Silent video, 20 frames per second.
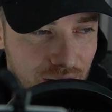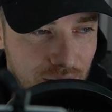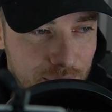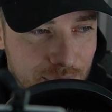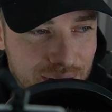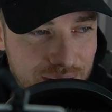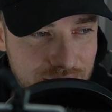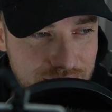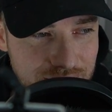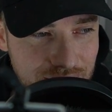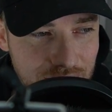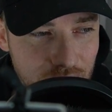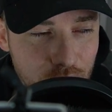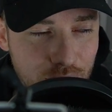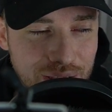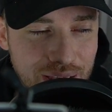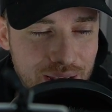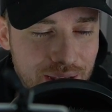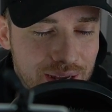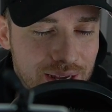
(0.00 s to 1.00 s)
I might say,
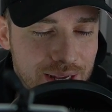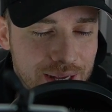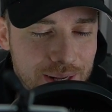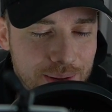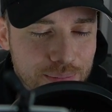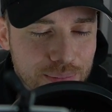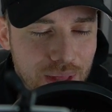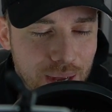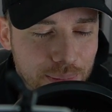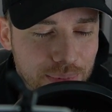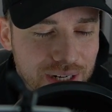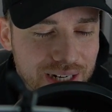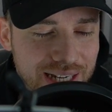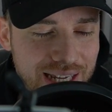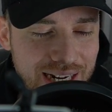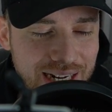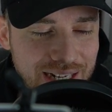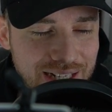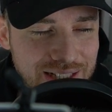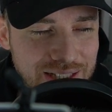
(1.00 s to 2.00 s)
okay, I'm going to
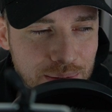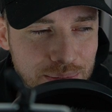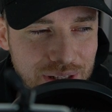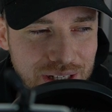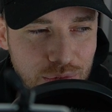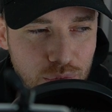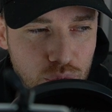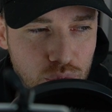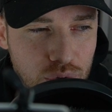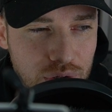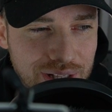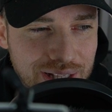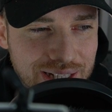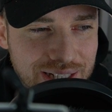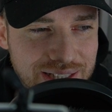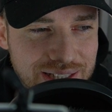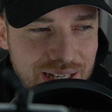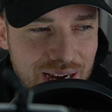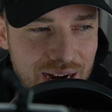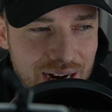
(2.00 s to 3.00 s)
get into something really
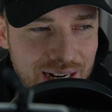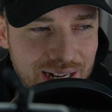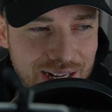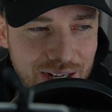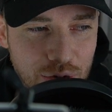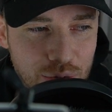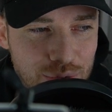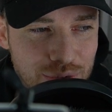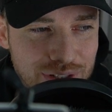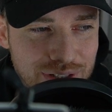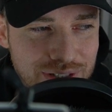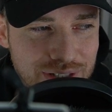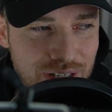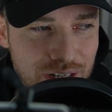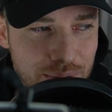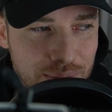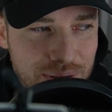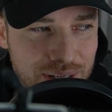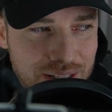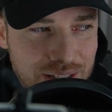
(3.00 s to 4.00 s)
exciting. I don't know what this is going
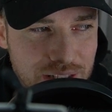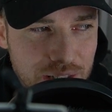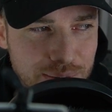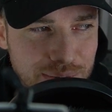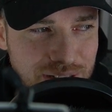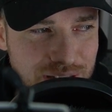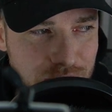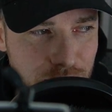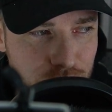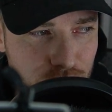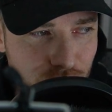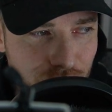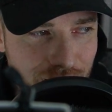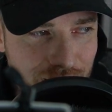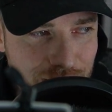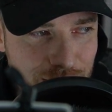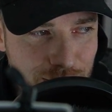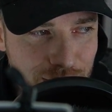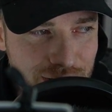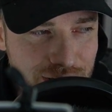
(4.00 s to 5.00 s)
to be. It's going to be a
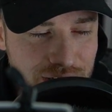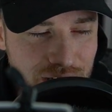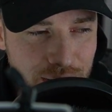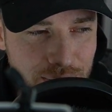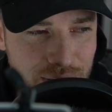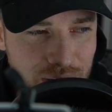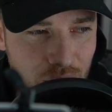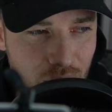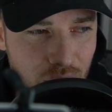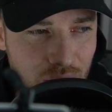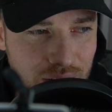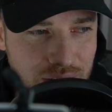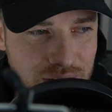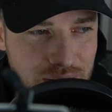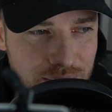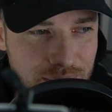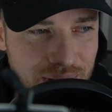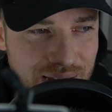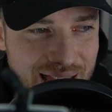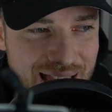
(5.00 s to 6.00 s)
surprise, but it's going to be
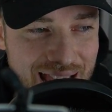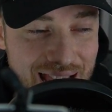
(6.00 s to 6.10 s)
awesome.